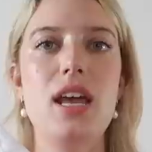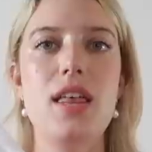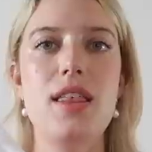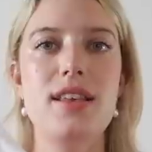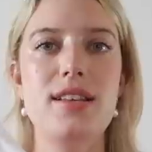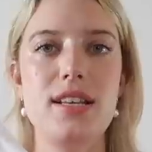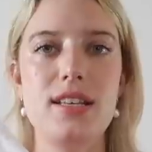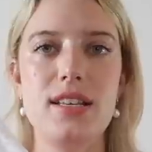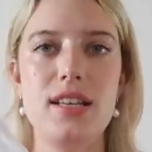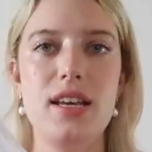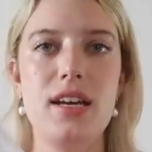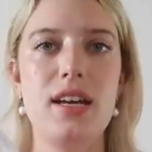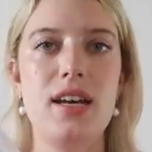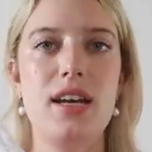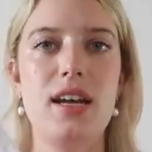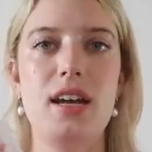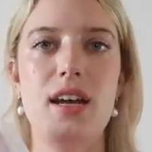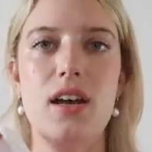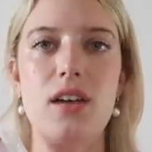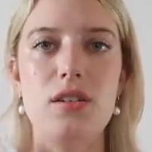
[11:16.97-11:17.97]
This is
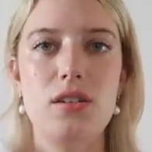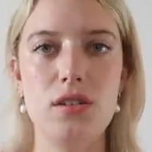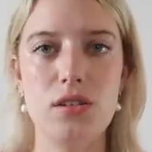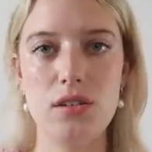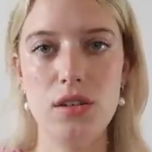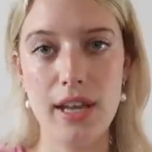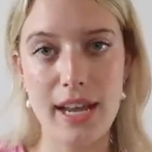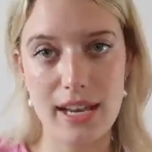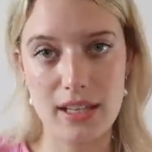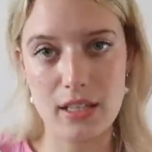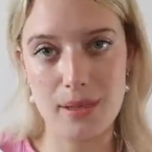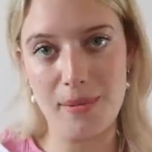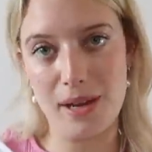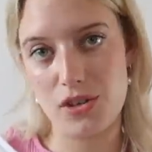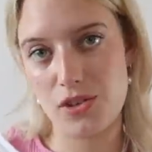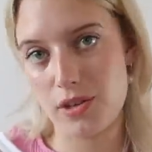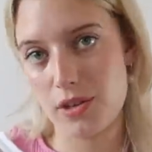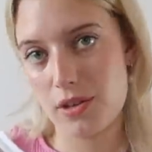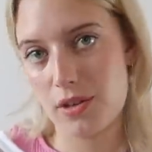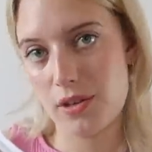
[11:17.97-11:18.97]
a
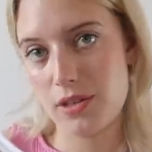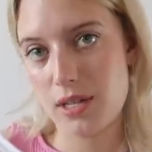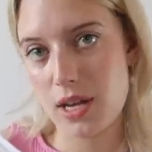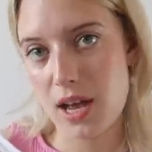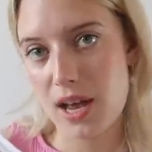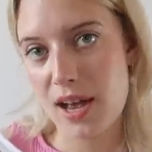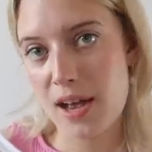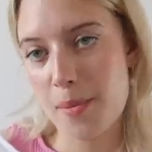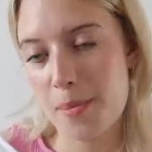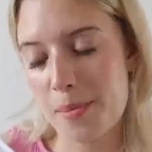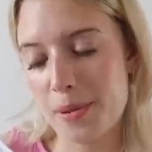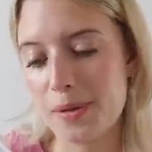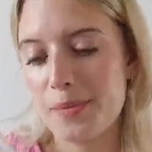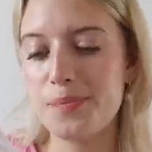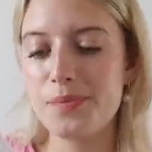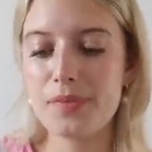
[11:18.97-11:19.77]
asymmetrical top.